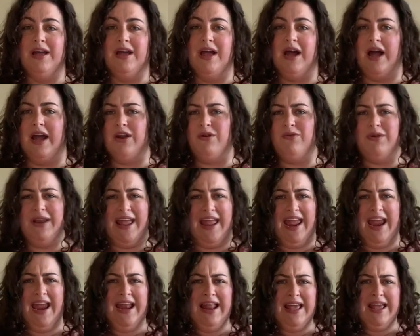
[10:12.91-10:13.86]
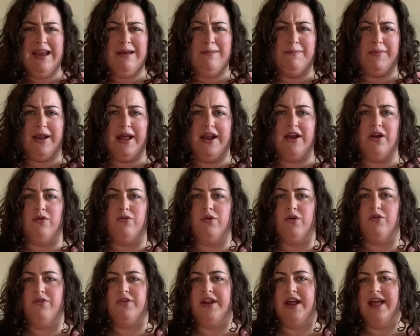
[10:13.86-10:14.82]
I don't hate it, but I don't
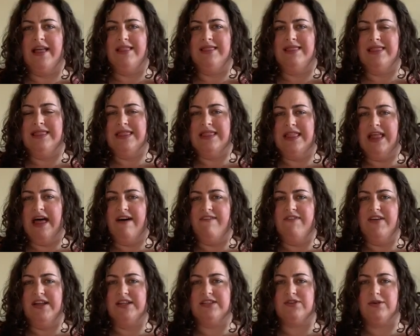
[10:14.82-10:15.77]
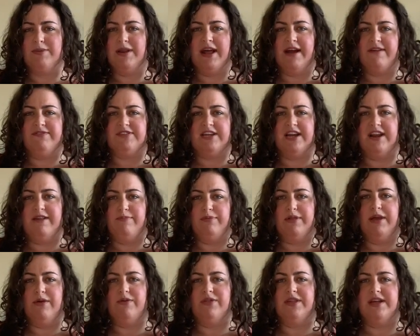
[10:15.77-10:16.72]
know that I love it. So I'm gonna have to kind of
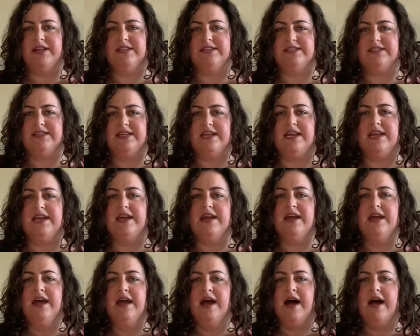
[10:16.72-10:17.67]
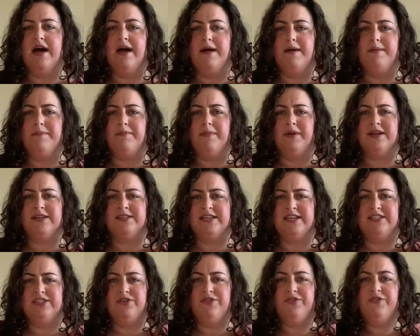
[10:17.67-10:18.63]
play with it and see, because I
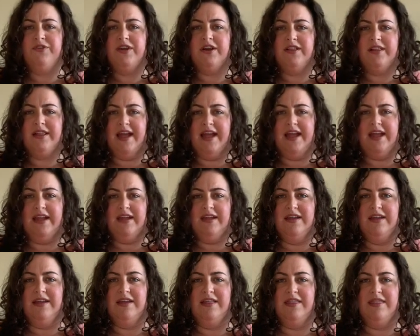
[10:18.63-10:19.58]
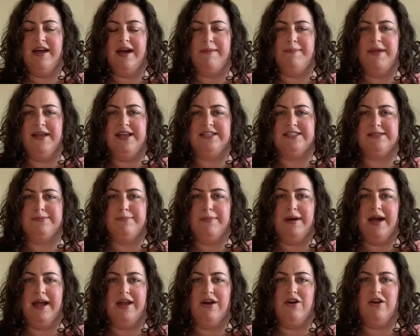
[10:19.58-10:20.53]
do feel like that makes
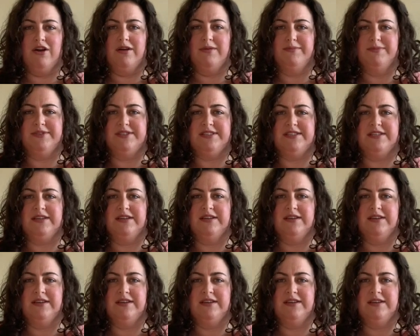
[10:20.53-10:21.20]
my arms